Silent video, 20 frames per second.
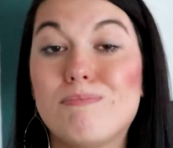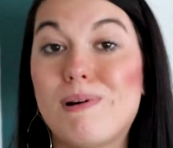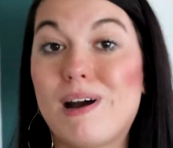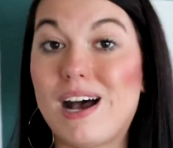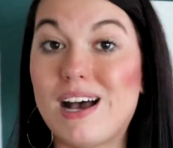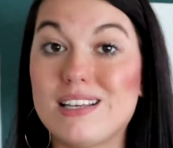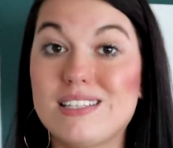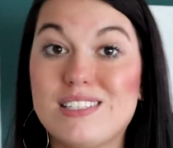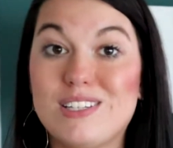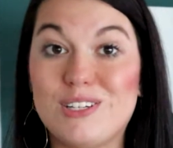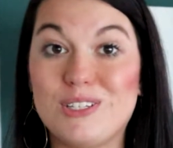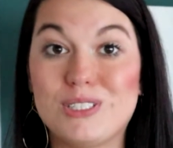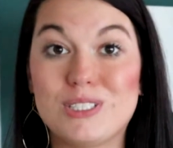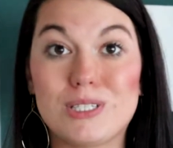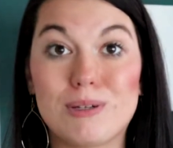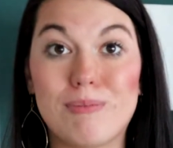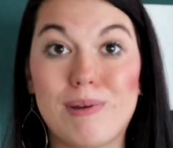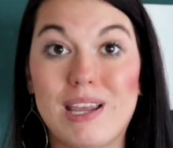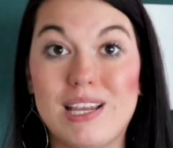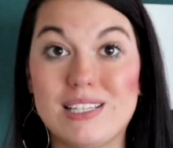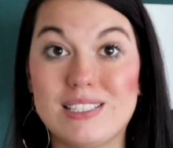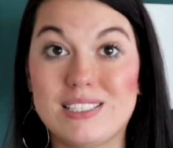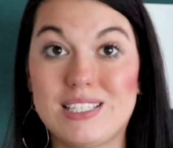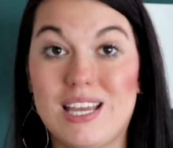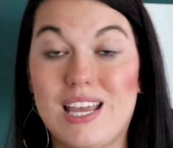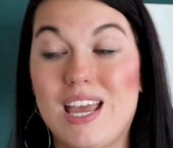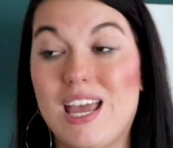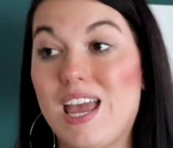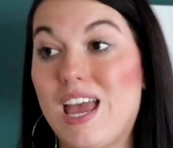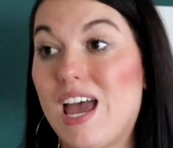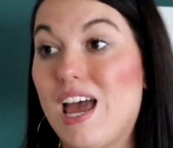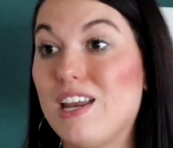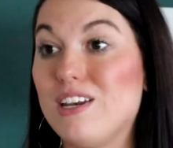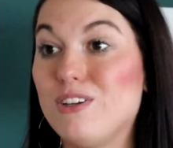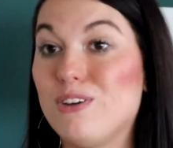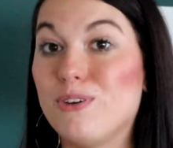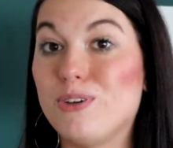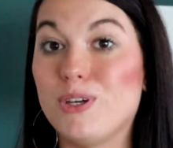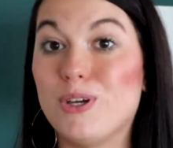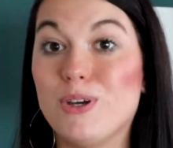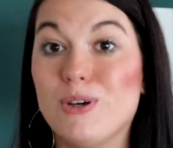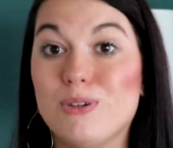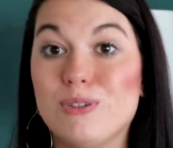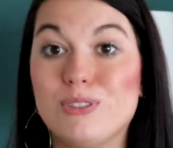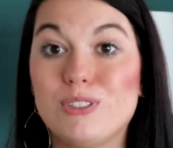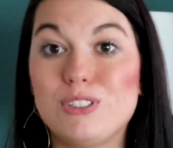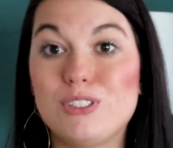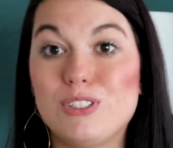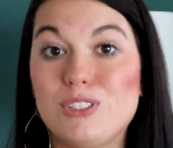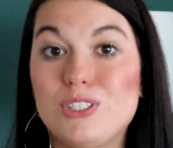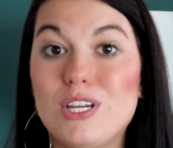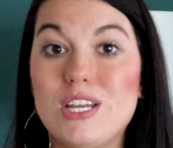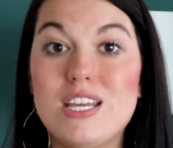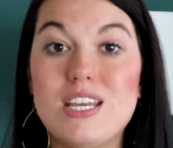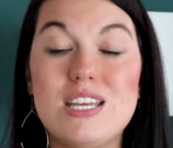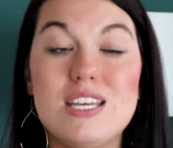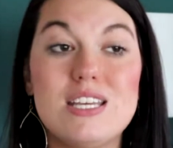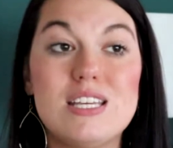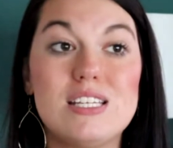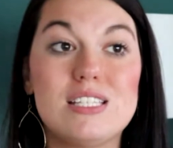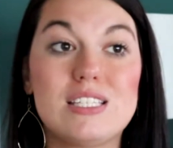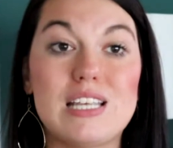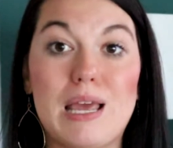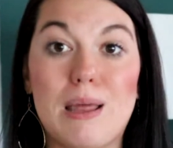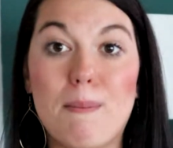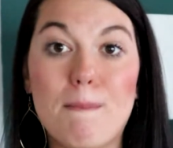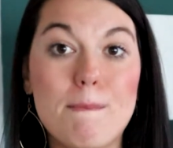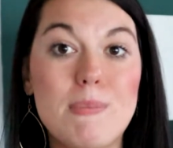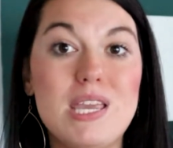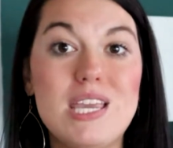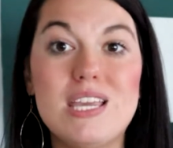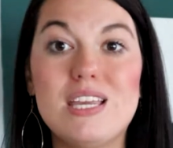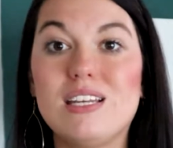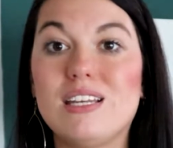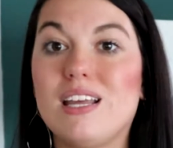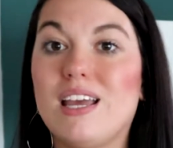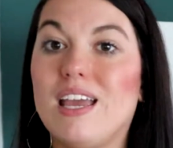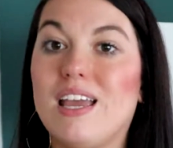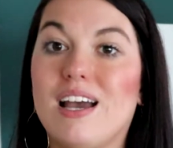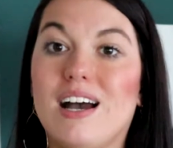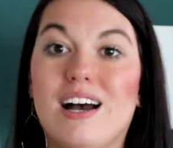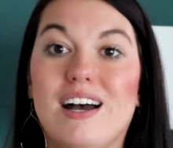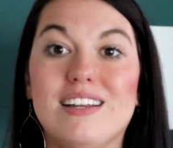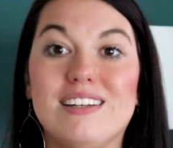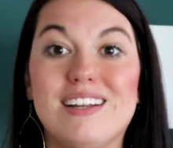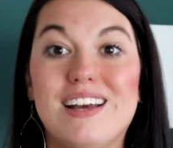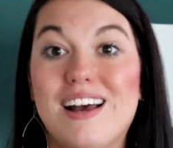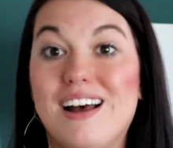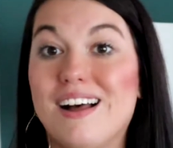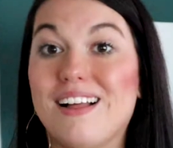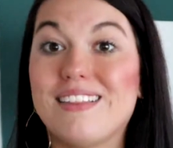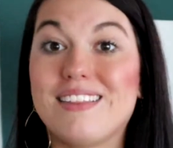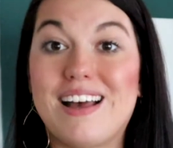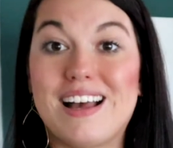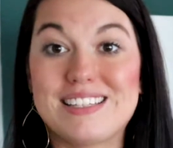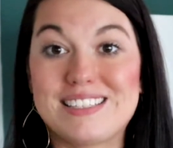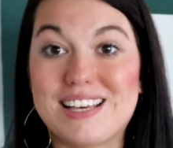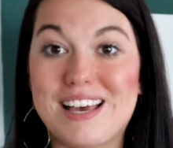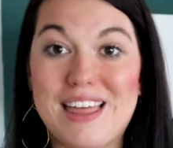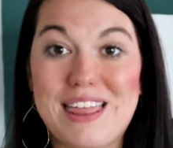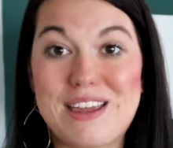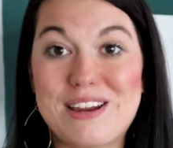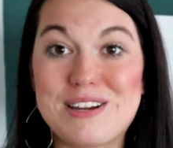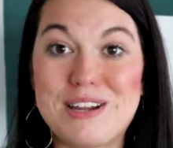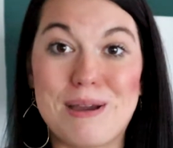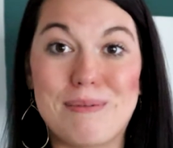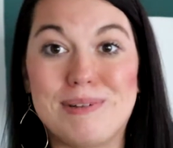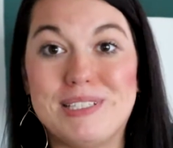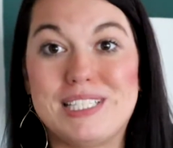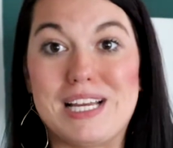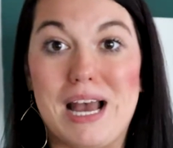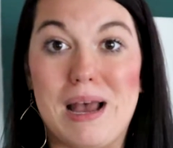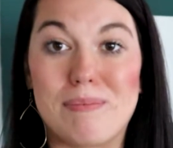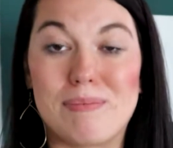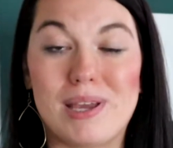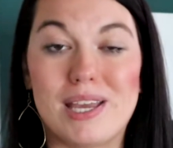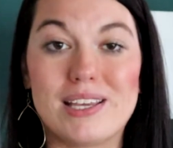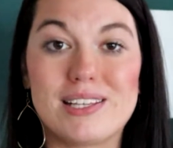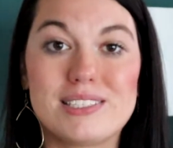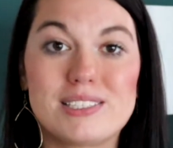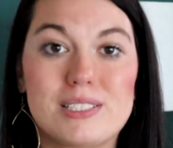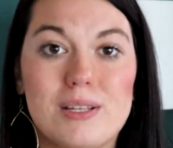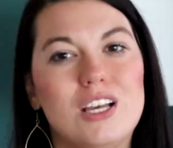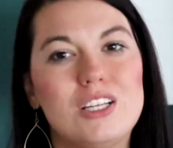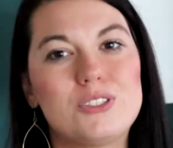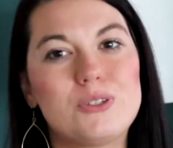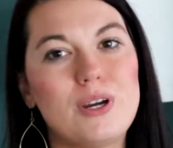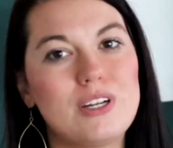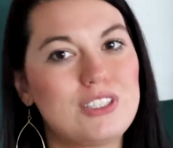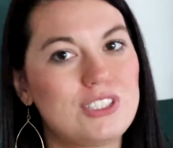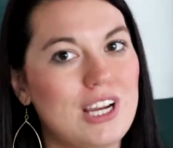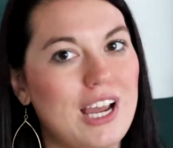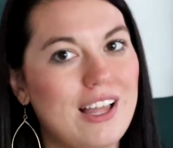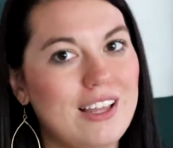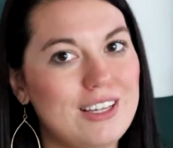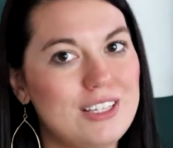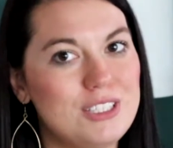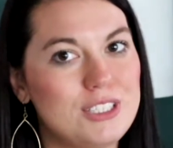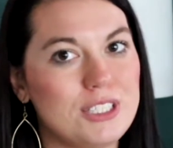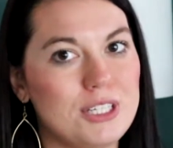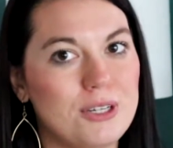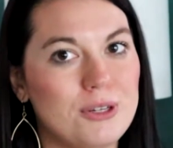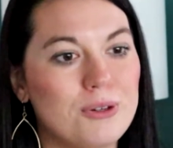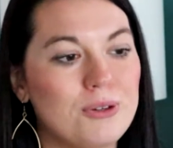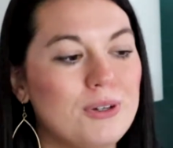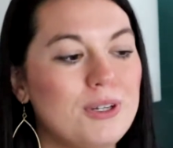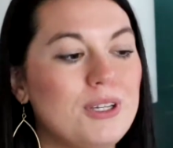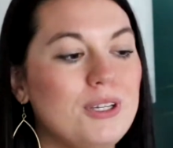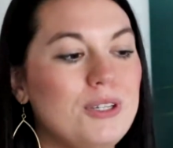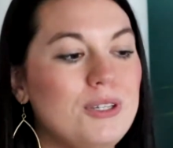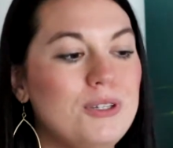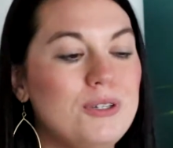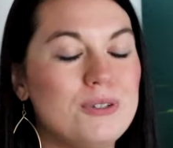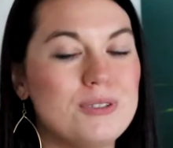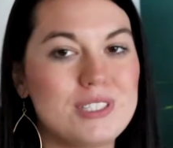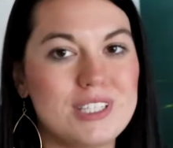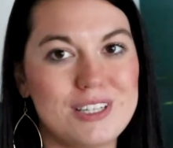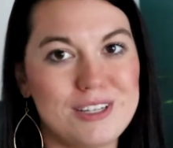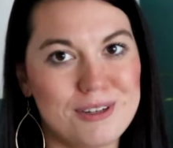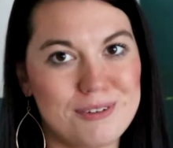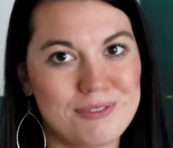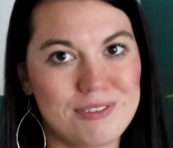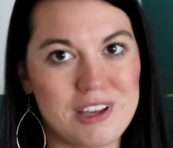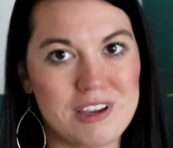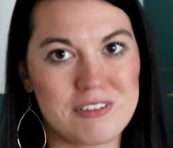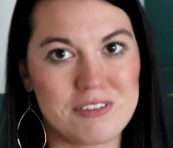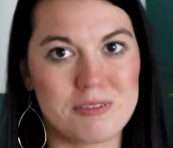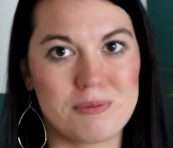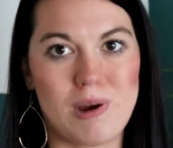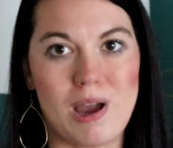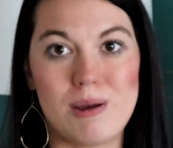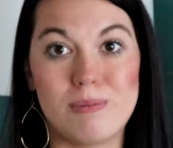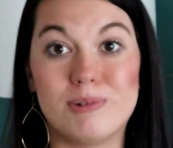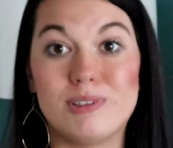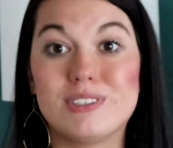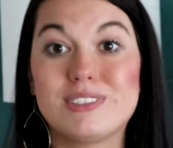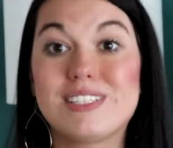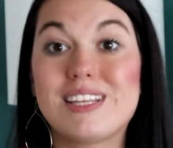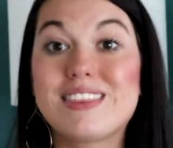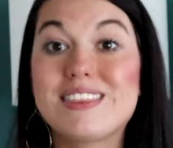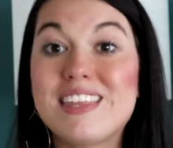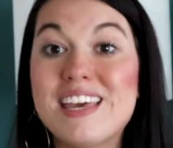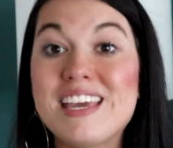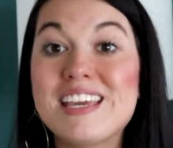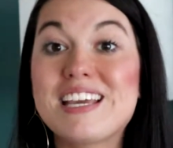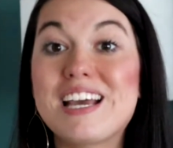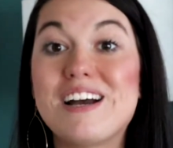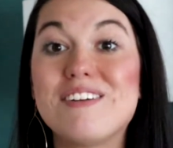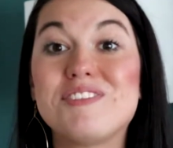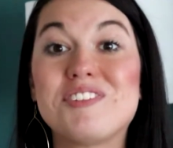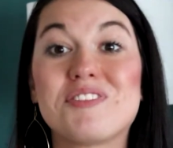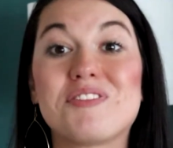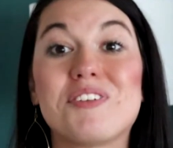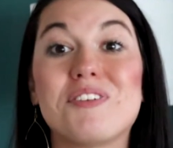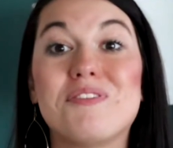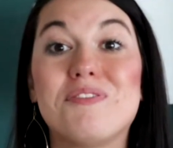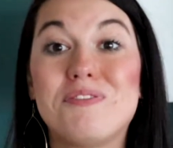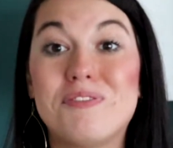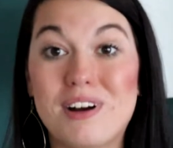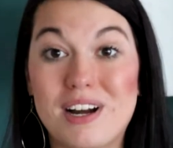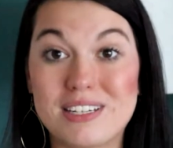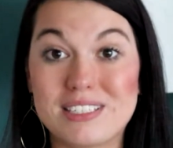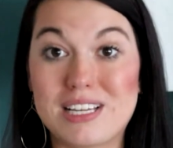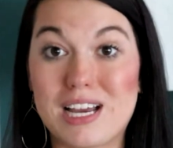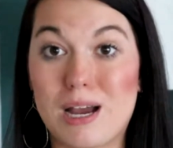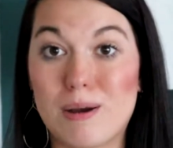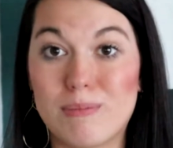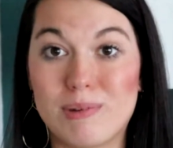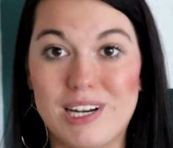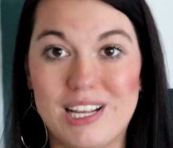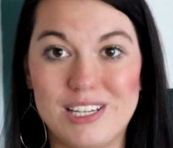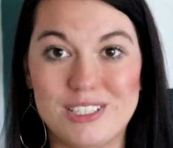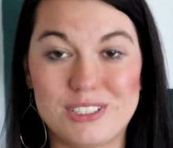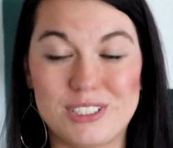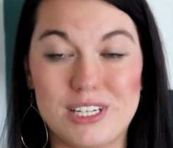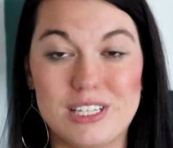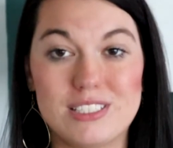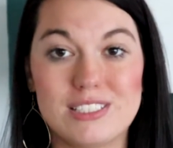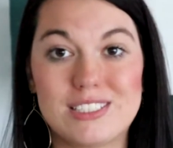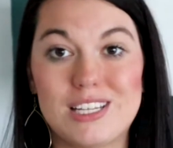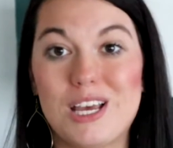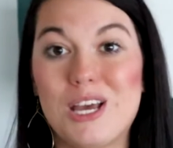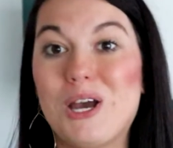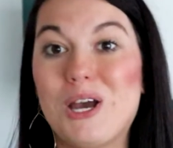Pasta is your base, and you use cheese and meat and lots of other yummy toppings. So I challenge you, using your flavor Bible, to think of different fun combinations.